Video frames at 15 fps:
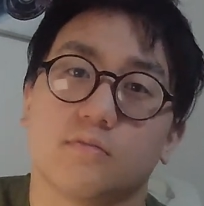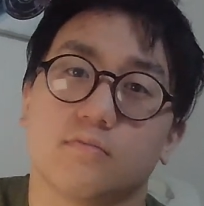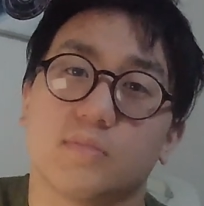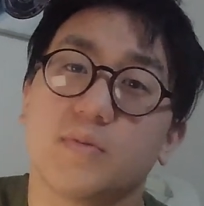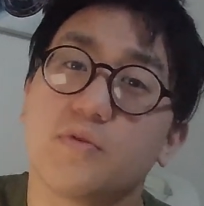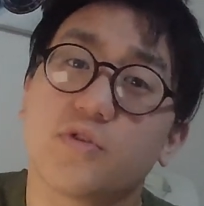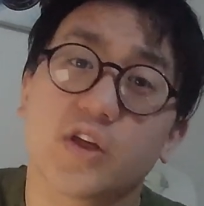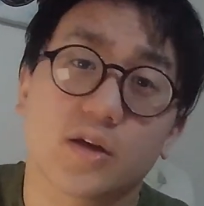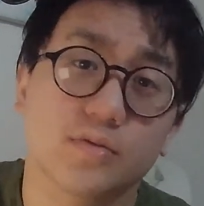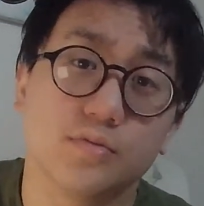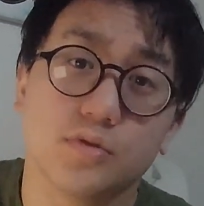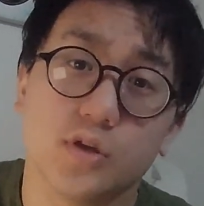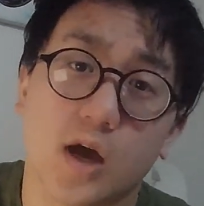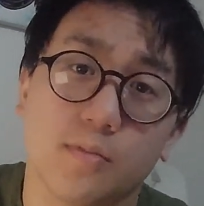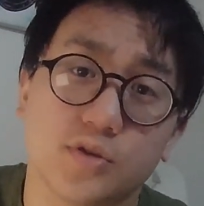Maybe you think
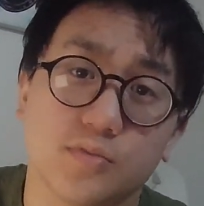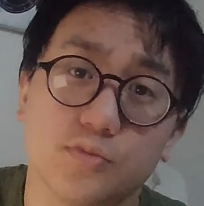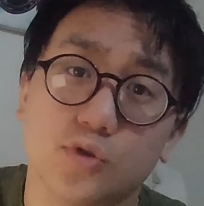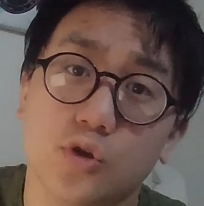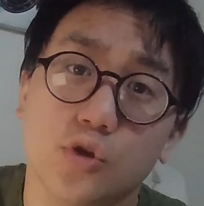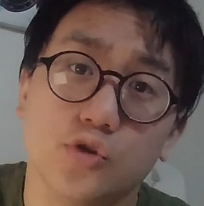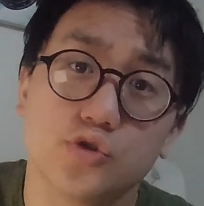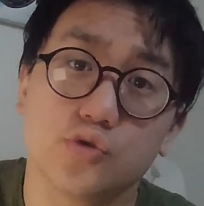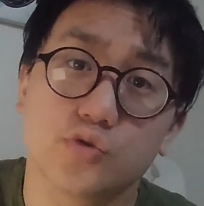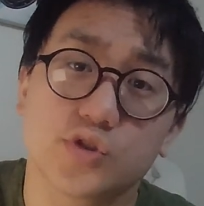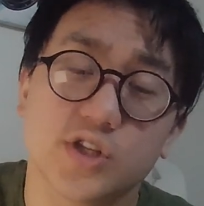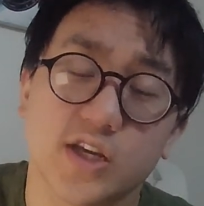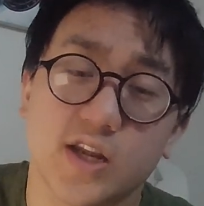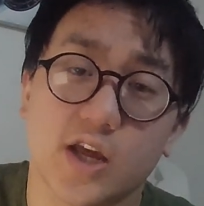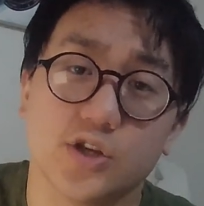I'm, I'm some delusional
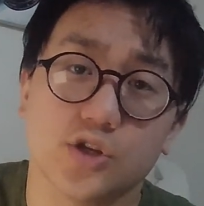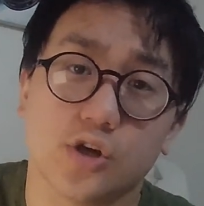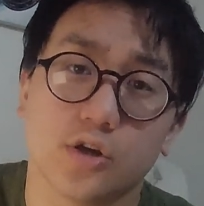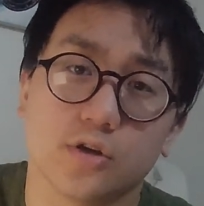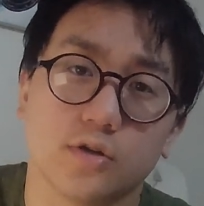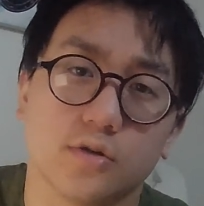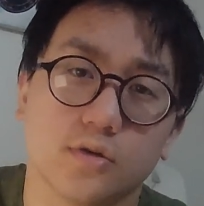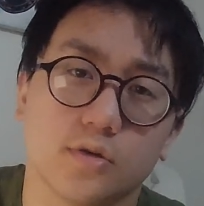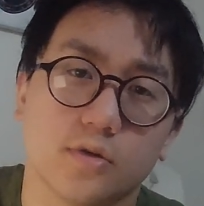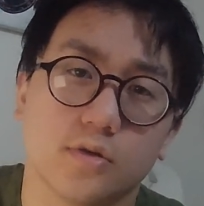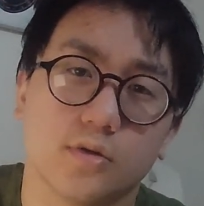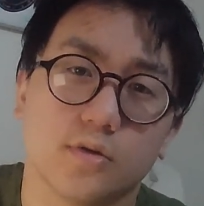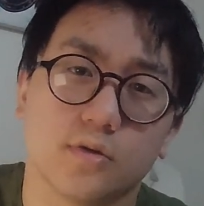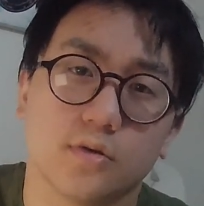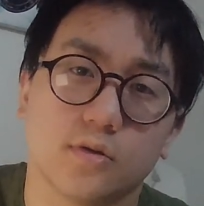teenager.
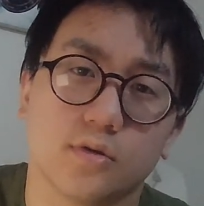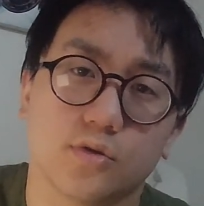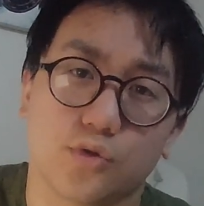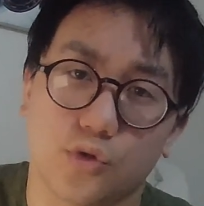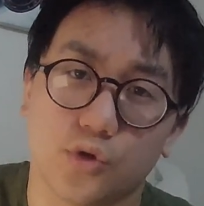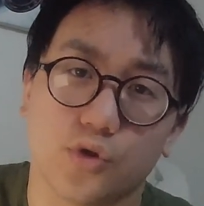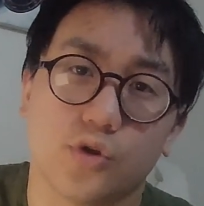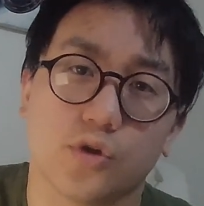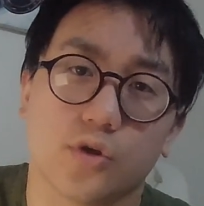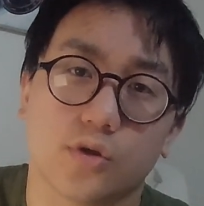Good.